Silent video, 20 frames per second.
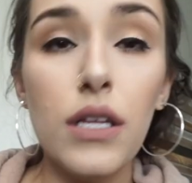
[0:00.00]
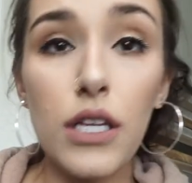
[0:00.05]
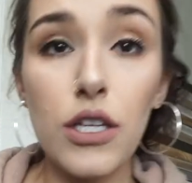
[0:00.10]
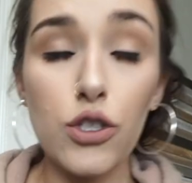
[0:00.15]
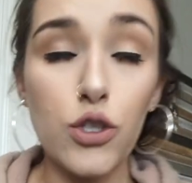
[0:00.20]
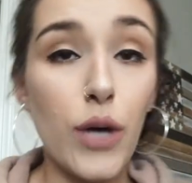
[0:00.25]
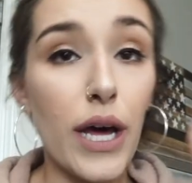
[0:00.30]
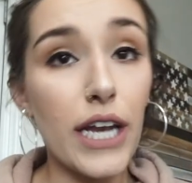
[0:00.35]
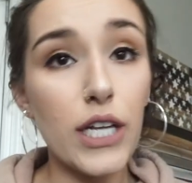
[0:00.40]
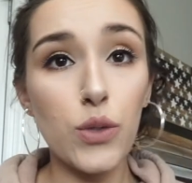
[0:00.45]

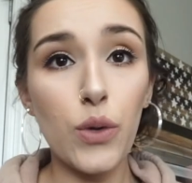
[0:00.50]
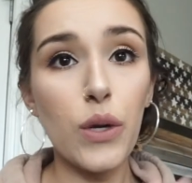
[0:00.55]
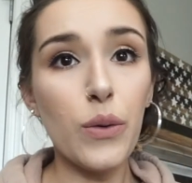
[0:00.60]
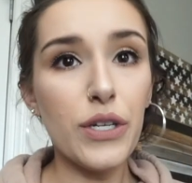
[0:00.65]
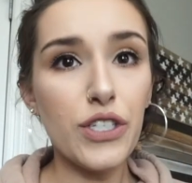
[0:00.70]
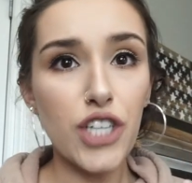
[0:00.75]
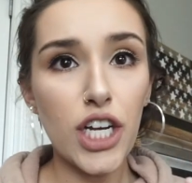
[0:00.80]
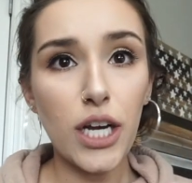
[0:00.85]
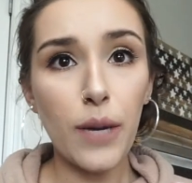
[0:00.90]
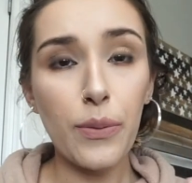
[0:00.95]
So at his one
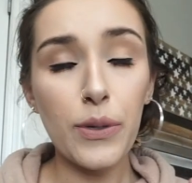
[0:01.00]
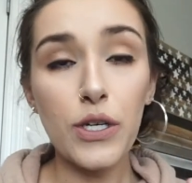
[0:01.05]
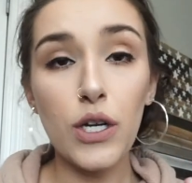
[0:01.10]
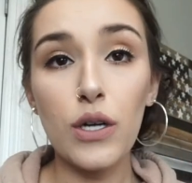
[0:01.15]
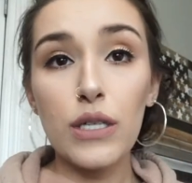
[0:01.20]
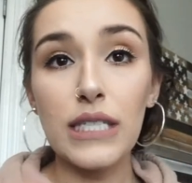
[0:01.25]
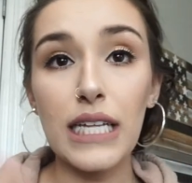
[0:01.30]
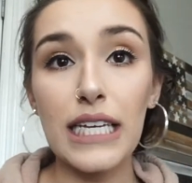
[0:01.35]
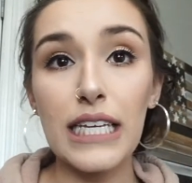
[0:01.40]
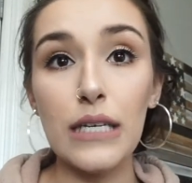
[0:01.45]
week checkup, we
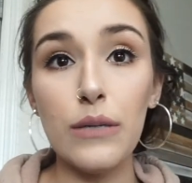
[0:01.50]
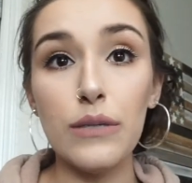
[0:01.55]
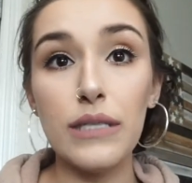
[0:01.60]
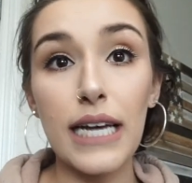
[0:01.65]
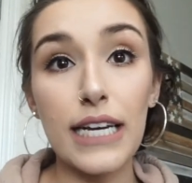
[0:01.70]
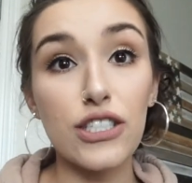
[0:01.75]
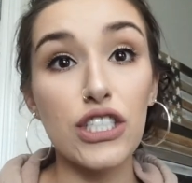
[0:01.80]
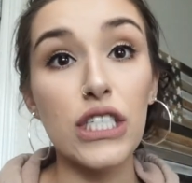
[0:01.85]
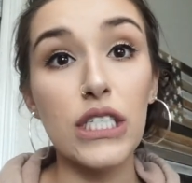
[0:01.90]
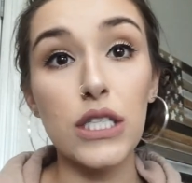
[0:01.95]
noticed that he was
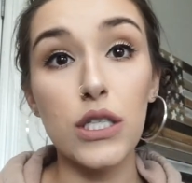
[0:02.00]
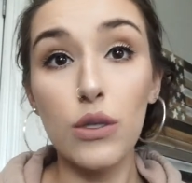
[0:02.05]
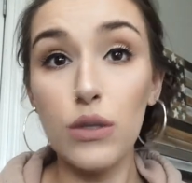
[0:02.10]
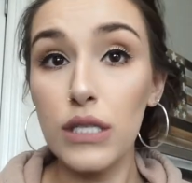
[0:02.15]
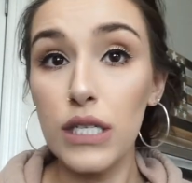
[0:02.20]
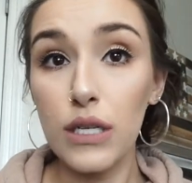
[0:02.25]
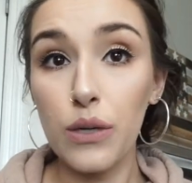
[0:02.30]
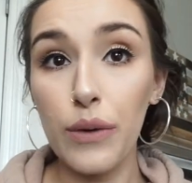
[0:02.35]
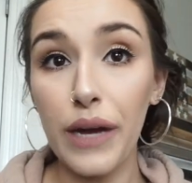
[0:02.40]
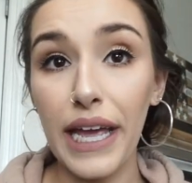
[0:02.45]
actually
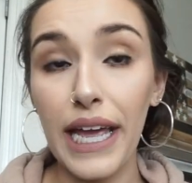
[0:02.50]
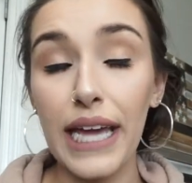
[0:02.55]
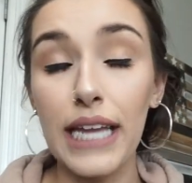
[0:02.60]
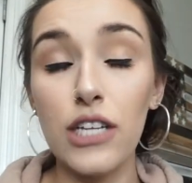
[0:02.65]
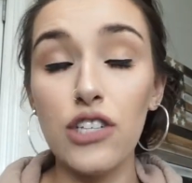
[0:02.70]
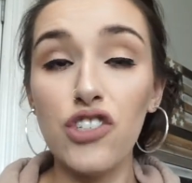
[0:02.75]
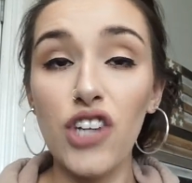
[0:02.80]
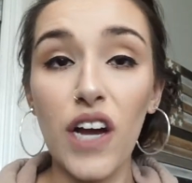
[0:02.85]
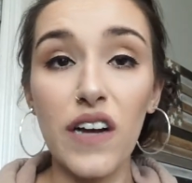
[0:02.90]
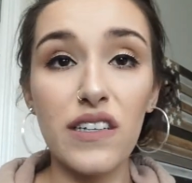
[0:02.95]
losing weight and
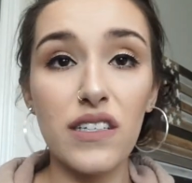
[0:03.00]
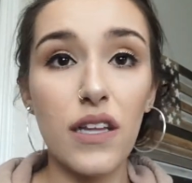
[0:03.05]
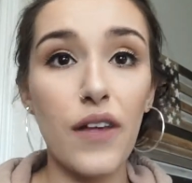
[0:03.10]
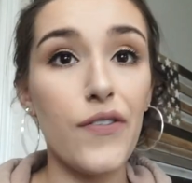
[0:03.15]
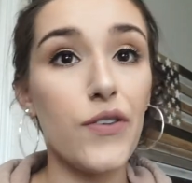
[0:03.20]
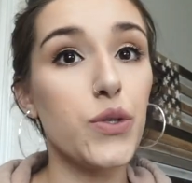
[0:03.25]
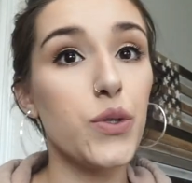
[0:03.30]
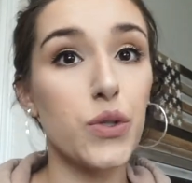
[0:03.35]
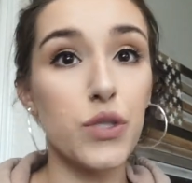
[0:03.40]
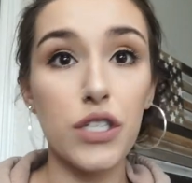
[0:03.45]
his jaundice
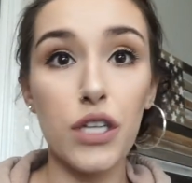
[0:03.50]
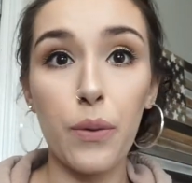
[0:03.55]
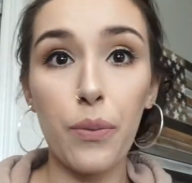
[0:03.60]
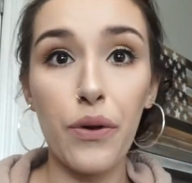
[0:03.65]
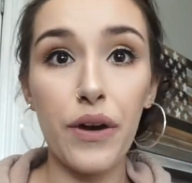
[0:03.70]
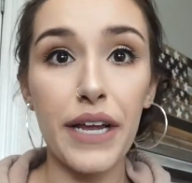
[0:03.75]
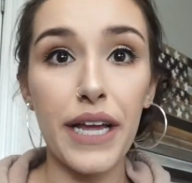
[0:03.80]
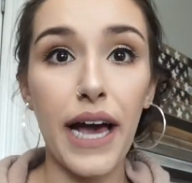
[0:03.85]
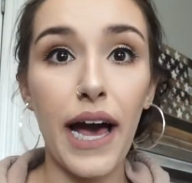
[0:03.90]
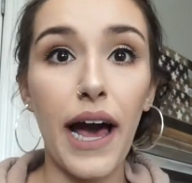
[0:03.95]
levels were still
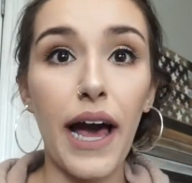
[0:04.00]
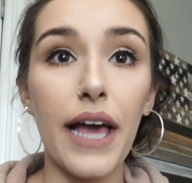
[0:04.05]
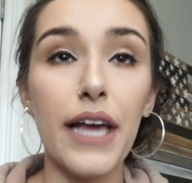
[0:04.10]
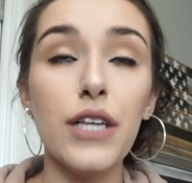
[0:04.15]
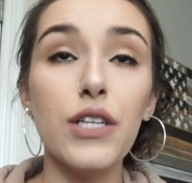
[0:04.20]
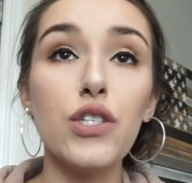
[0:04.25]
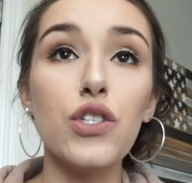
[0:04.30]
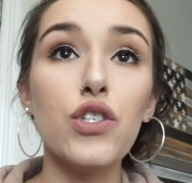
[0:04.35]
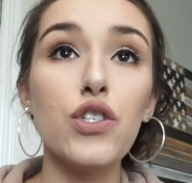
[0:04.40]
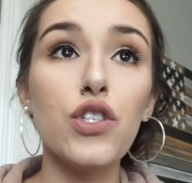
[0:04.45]
pretty high.
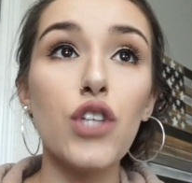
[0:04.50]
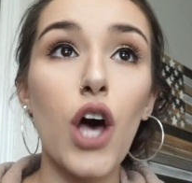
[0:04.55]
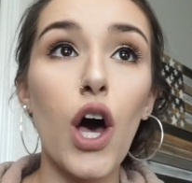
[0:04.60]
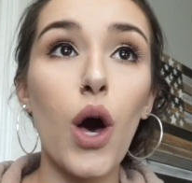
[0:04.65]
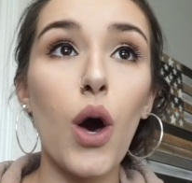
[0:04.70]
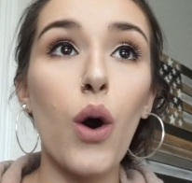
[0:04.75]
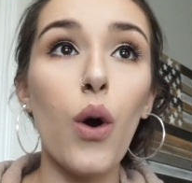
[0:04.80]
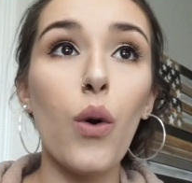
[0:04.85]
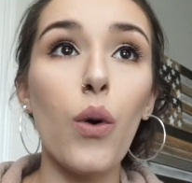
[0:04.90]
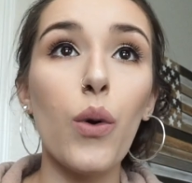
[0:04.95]

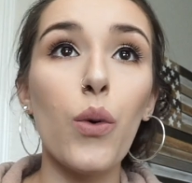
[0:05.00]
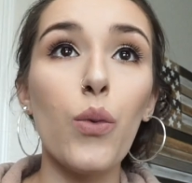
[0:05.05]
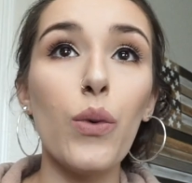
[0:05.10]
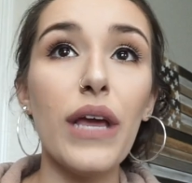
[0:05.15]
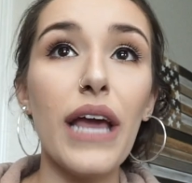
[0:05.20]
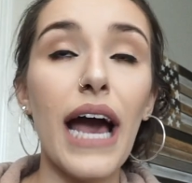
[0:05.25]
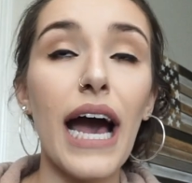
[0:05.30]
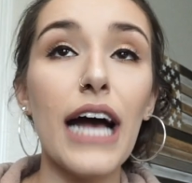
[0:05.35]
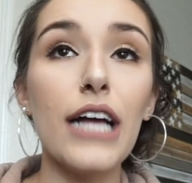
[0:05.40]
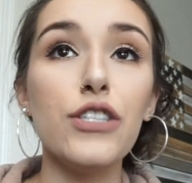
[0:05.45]
So
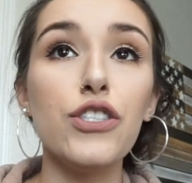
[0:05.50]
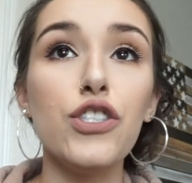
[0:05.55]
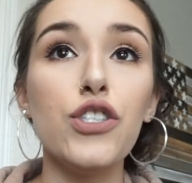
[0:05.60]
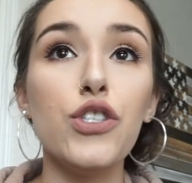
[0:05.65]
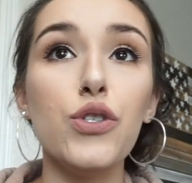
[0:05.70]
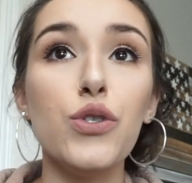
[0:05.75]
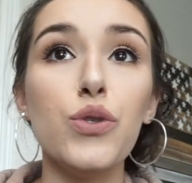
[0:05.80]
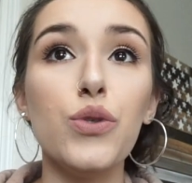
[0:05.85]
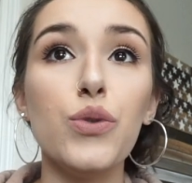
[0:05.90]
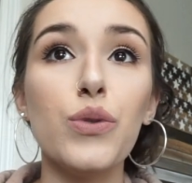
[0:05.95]
we had
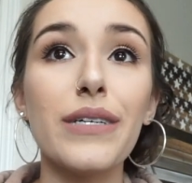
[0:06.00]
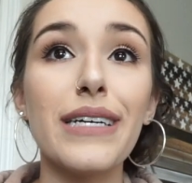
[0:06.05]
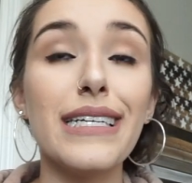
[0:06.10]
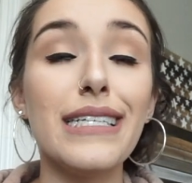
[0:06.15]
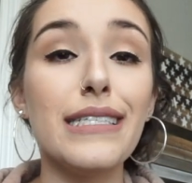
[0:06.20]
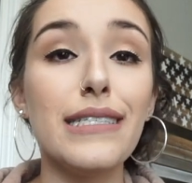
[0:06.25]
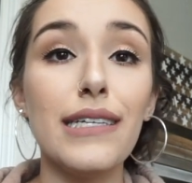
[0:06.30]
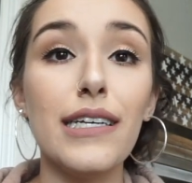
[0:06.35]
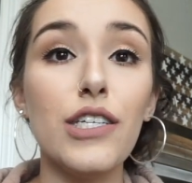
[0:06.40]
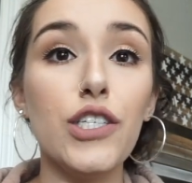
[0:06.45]
to
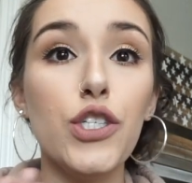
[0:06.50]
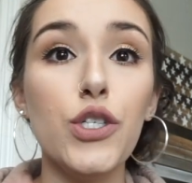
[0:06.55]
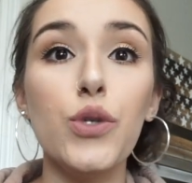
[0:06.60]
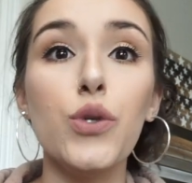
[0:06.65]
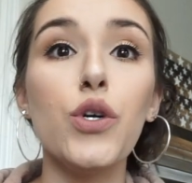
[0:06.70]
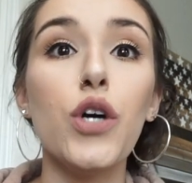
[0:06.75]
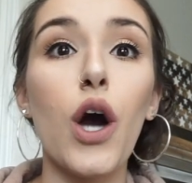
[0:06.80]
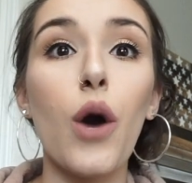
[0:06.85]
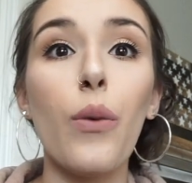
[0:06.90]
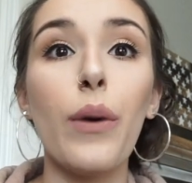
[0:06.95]
continue
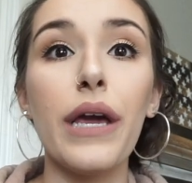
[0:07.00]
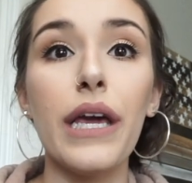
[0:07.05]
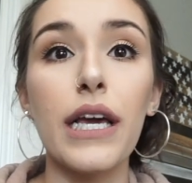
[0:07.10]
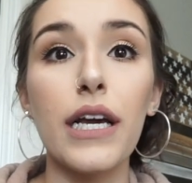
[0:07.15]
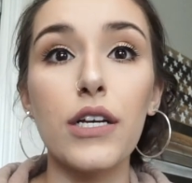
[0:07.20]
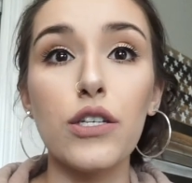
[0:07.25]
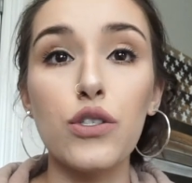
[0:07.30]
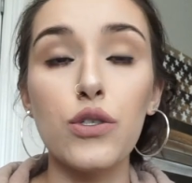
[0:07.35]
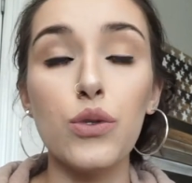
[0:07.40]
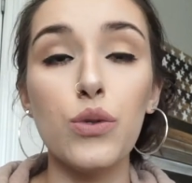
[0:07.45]

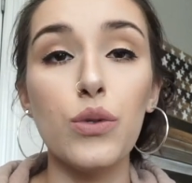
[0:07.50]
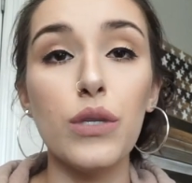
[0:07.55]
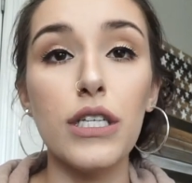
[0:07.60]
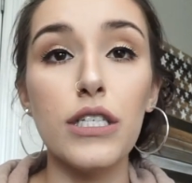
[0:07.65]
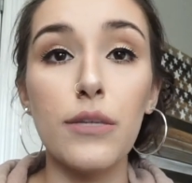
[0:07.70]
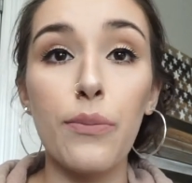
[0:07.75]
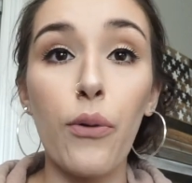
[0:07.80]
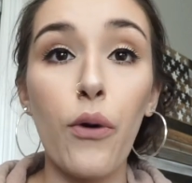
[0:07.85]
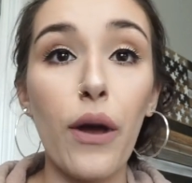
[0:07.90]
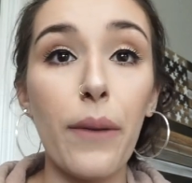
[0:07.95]
going to
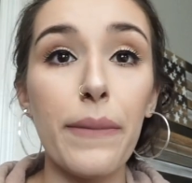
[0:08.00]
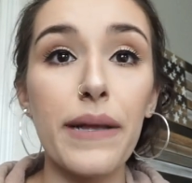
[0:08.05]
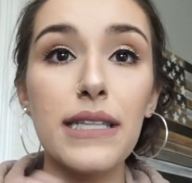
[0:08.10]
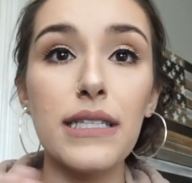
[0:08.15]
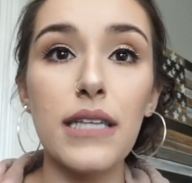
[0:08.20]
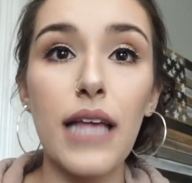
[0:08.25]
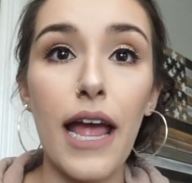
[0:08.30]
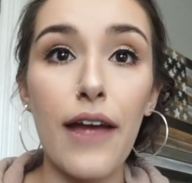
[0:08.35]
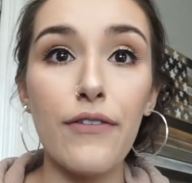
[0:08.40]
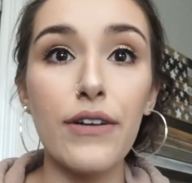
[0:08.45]
these
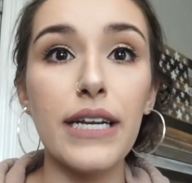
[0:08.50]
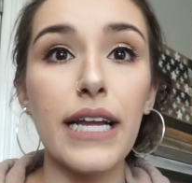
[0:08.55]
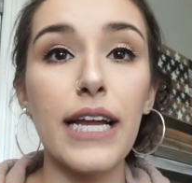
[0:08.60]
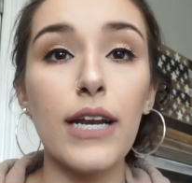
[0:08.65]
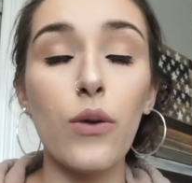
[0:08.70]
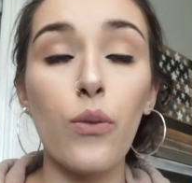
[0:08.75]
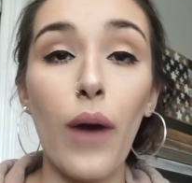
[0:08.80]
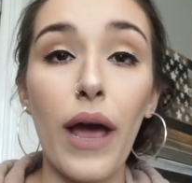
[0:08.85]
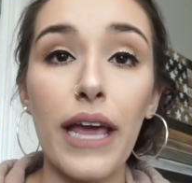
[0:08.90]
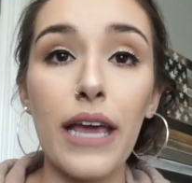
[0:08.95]
appointments every day
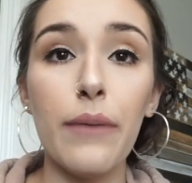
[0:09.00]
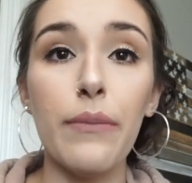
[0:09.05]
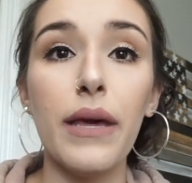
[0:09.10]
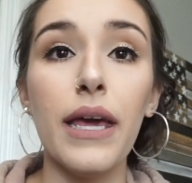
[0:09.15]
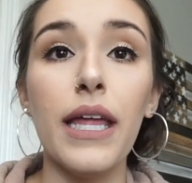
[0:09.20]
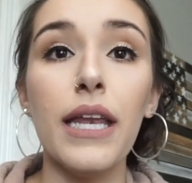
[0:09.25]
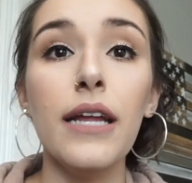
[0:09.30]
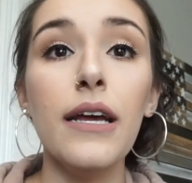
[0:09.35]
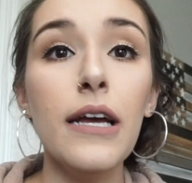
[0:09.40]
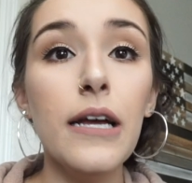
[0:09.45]
to weigh him
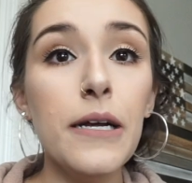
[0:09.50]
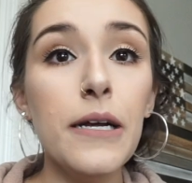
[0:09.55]
in